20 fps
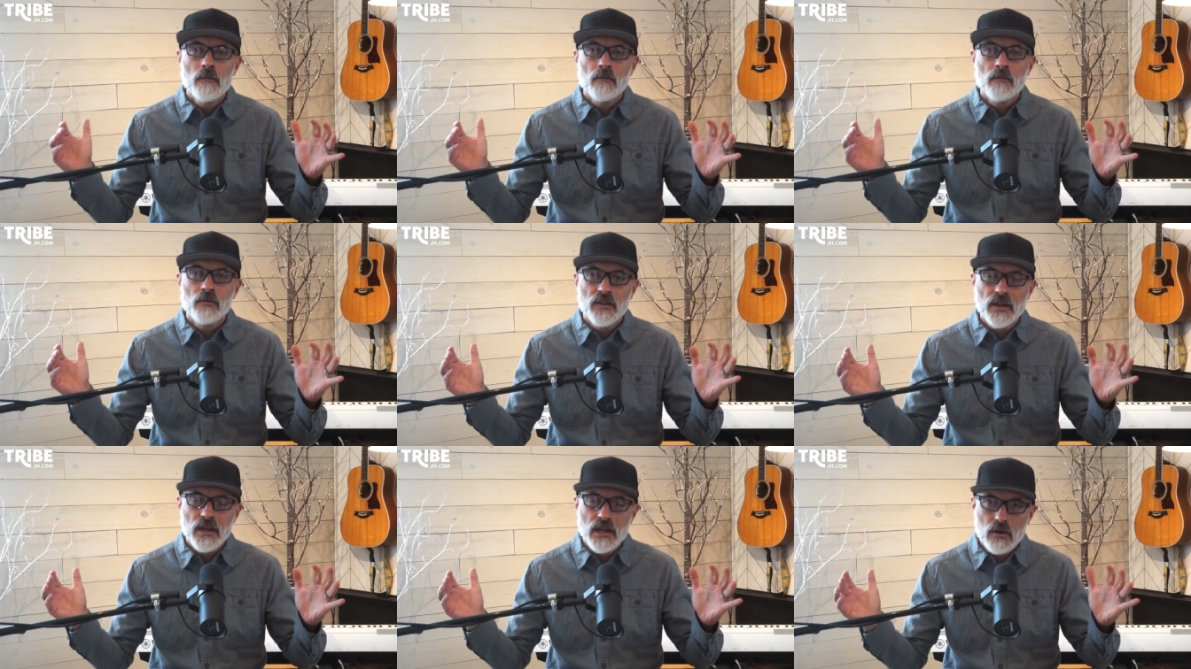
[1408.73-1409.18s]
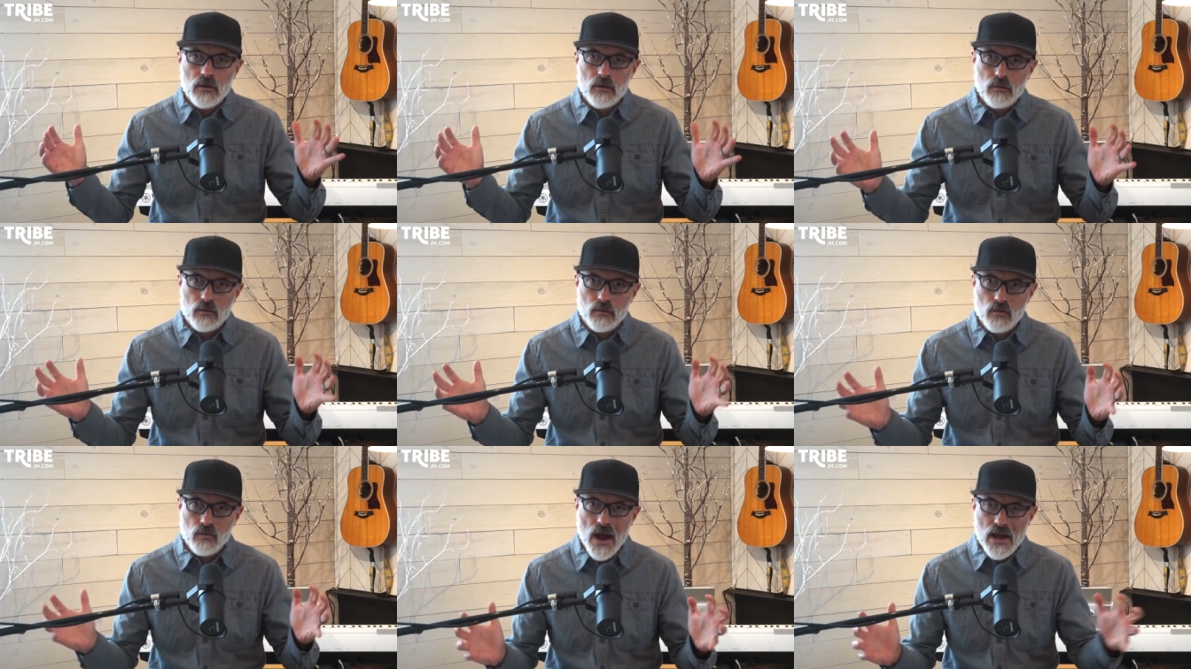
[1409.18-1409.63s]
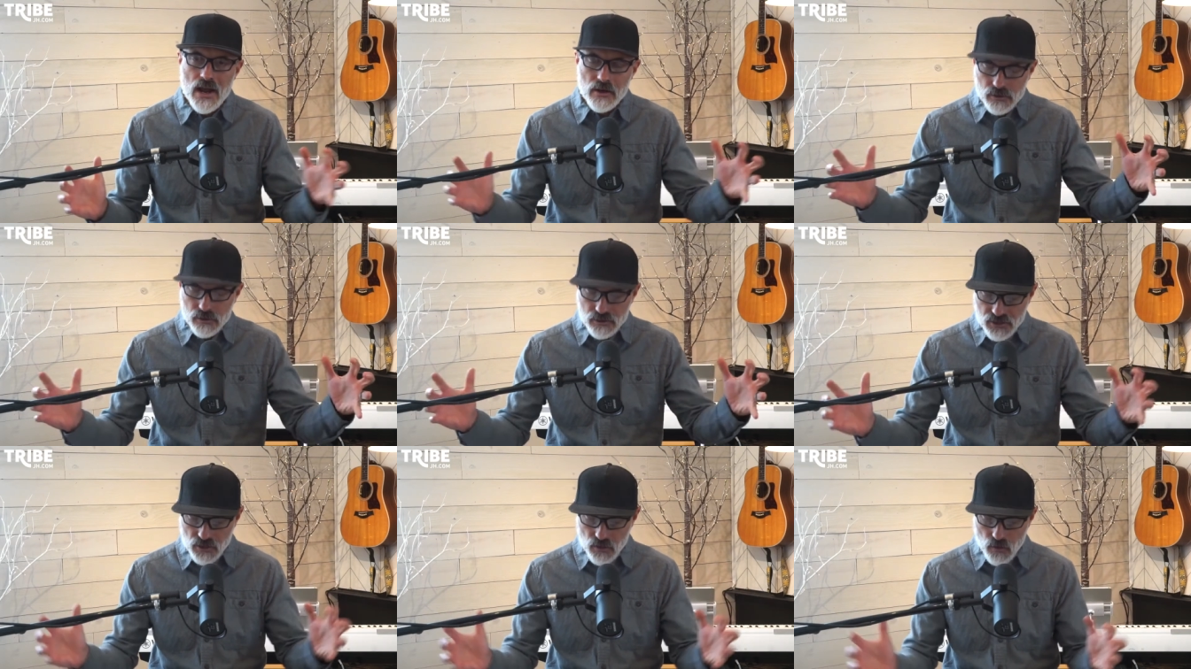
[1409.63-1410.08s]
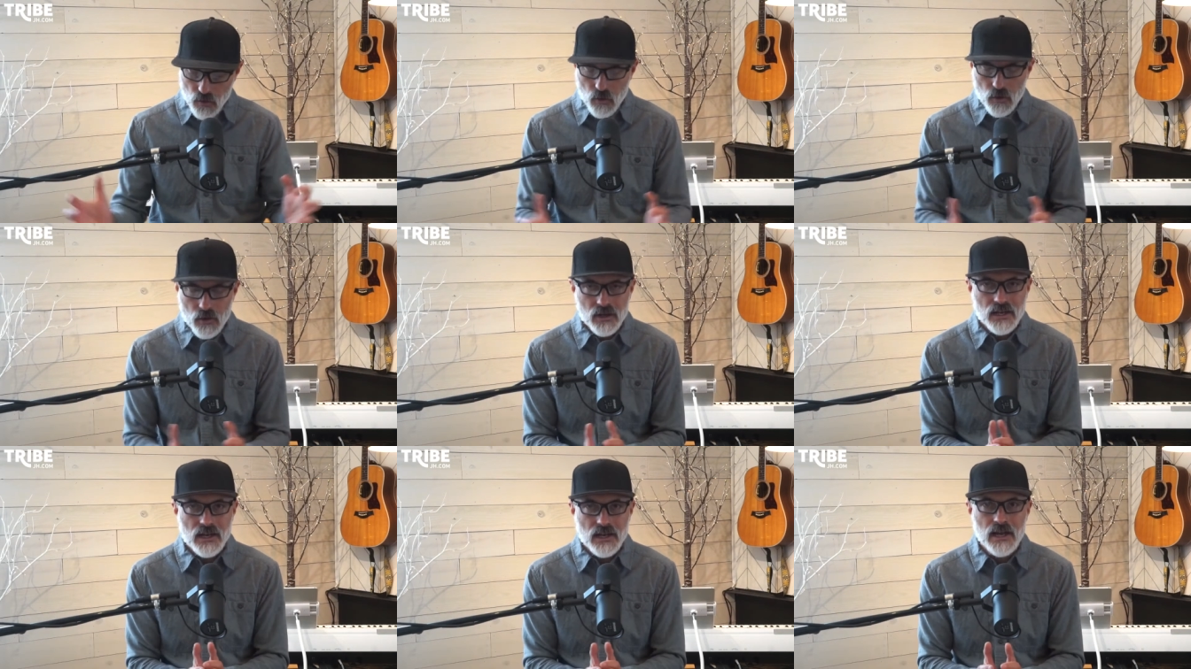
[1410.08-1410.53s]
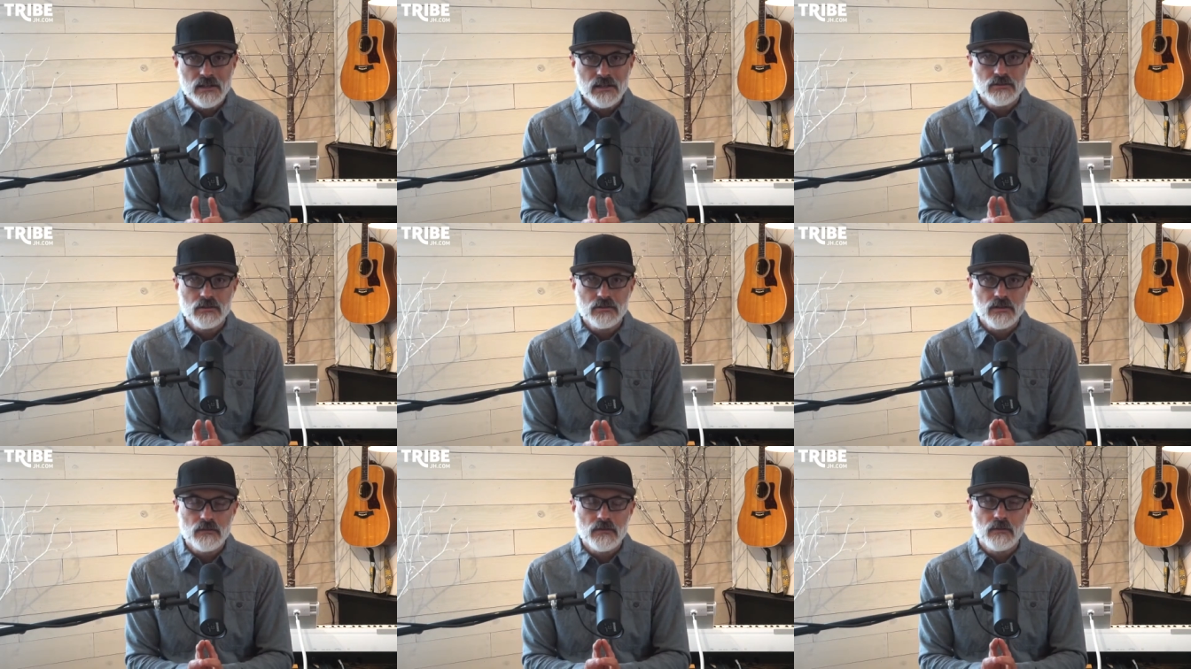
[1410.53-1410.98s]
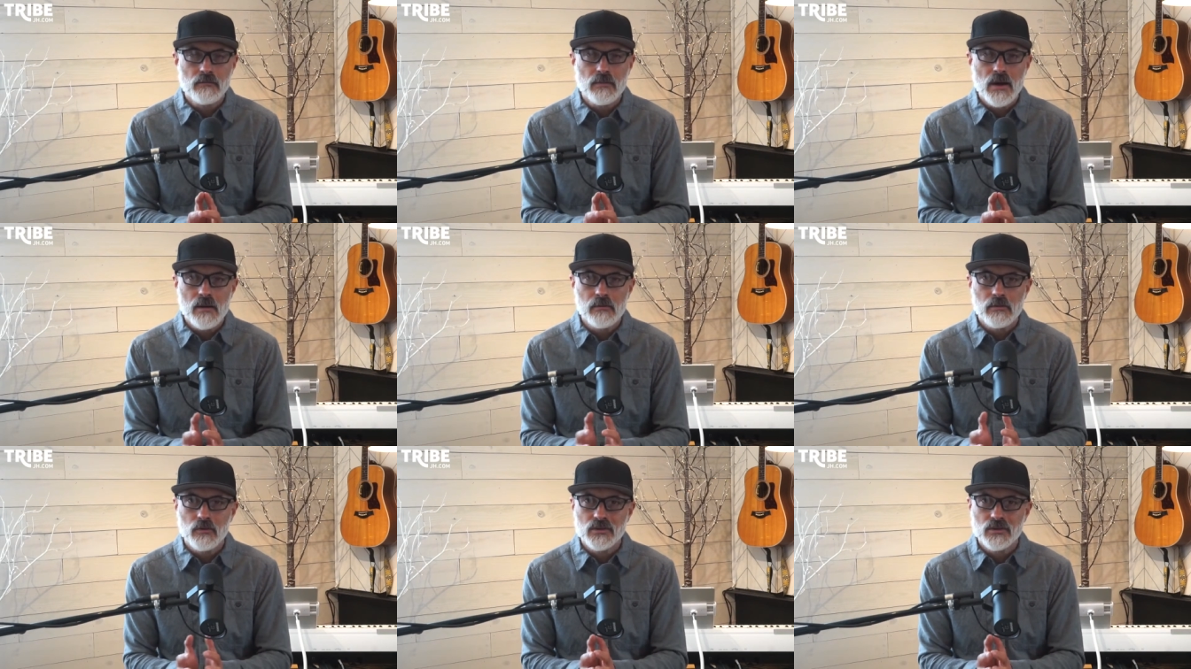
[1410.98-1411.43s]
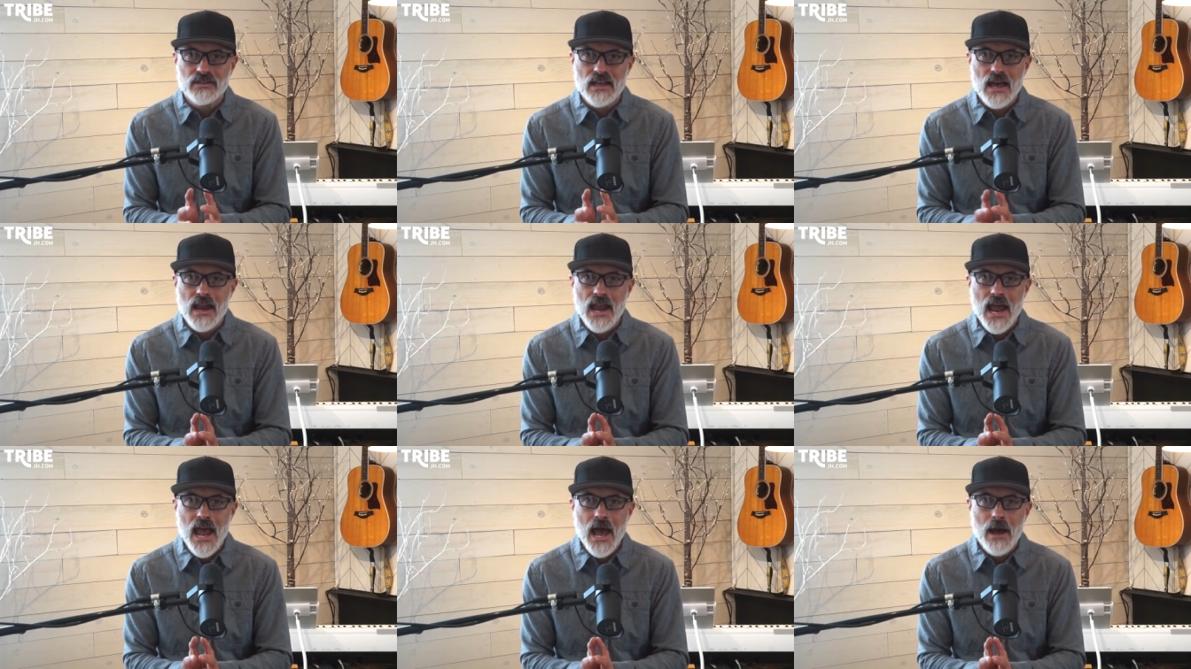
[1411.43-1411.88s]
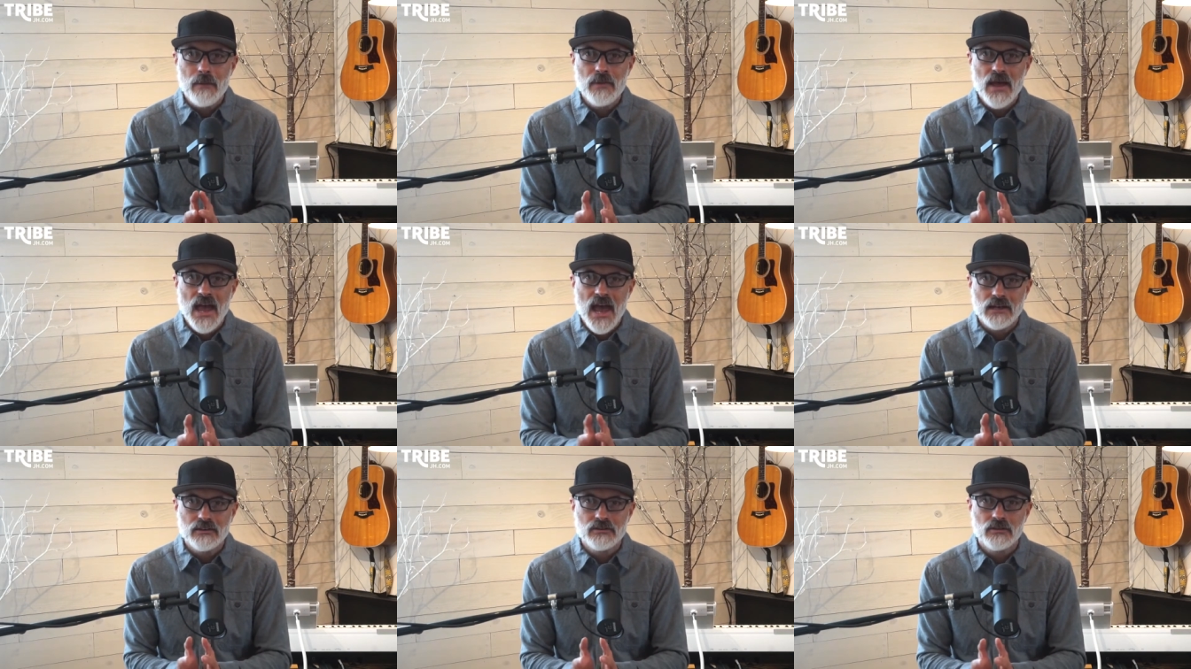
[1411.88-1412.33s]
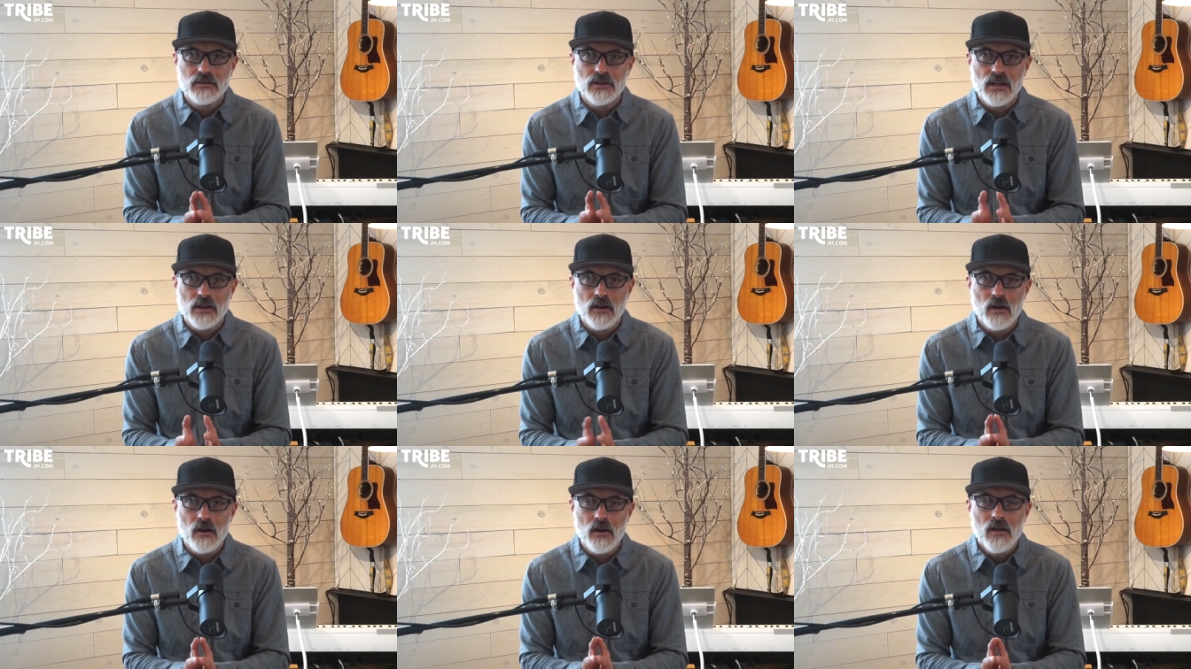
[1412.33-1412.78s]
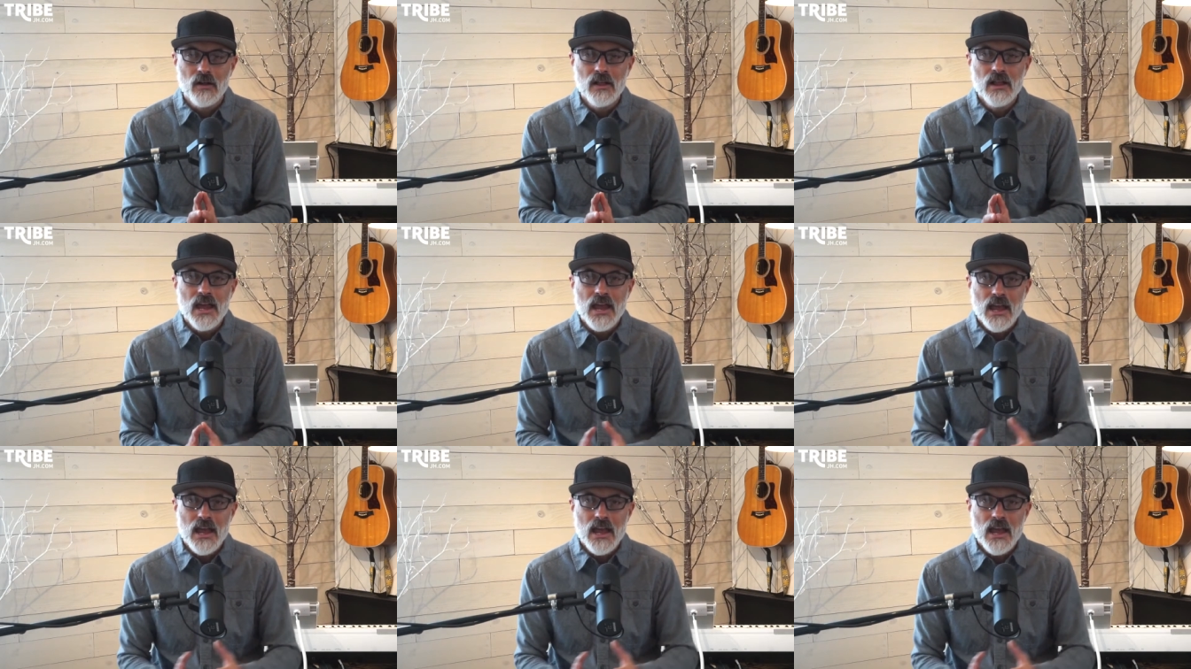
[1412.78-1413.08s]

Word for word: the writers and organizers of the Bible was that haphazard at all.